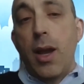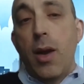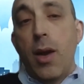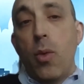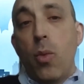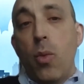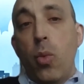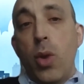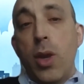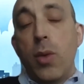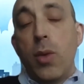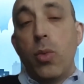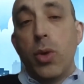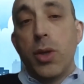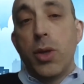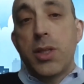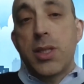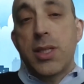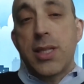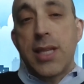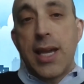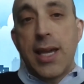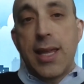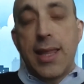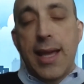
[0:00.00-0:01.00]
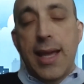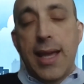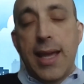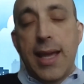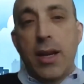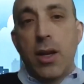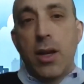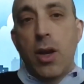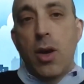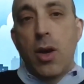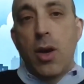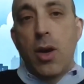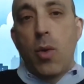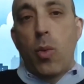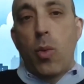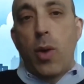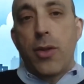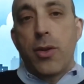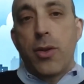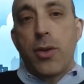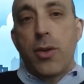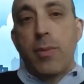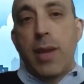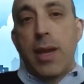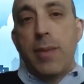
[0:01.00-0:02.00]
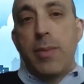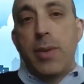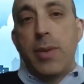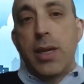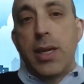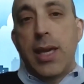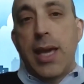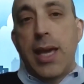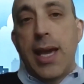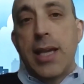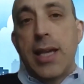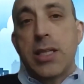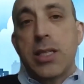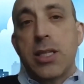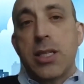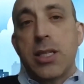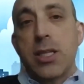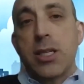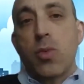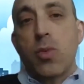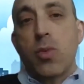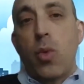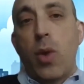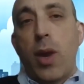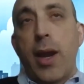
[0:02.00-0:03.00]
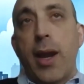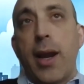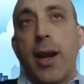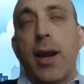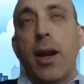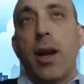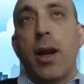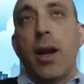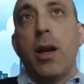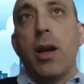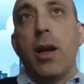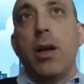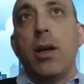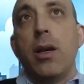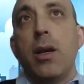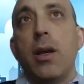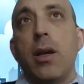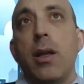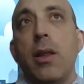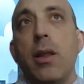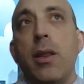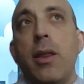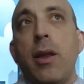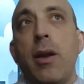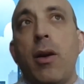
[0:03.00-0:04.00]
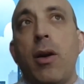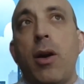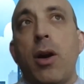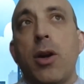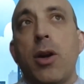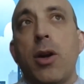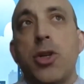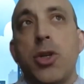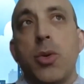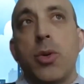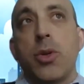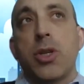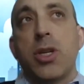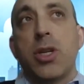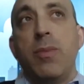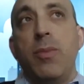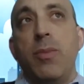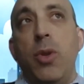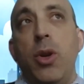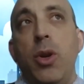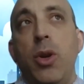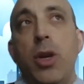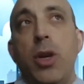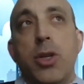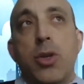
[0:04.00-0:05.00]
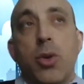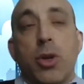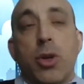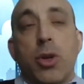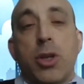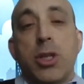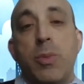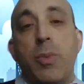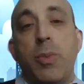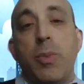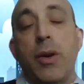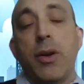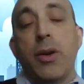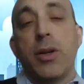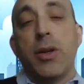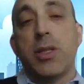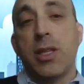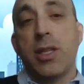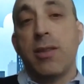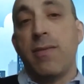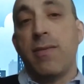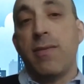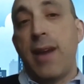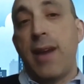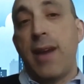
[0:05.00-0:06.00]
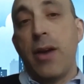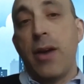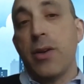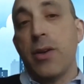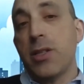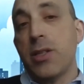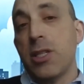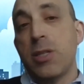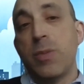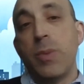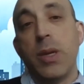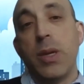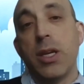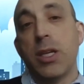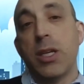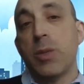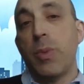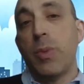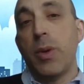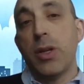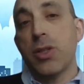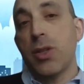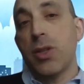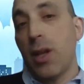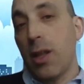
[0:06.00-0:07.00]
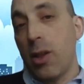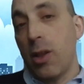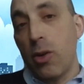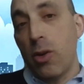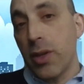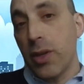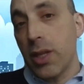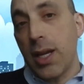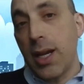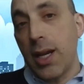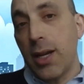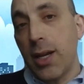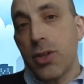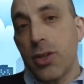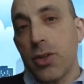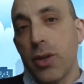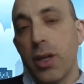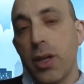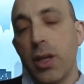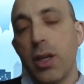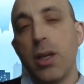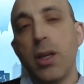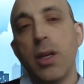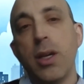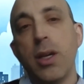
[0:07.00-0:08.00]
We would say that while there may be cases where there are Jewish communities who are experiencing the virus, it's being experienced all over the country.